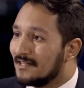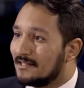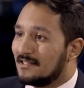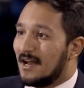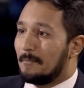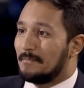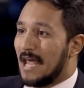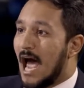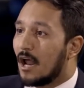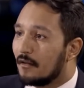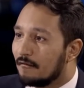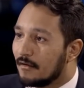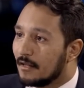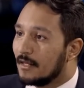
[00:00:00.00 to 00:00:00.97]
They stepped out
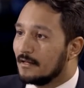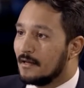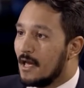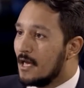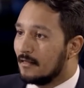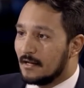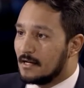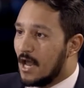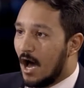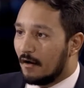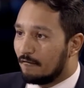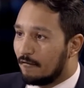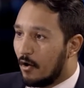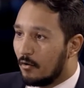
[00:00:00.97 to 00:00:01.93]
of it. They did
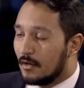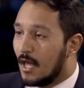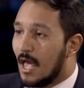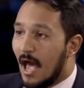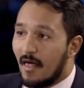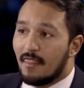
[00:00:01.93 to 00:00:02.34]
not vote,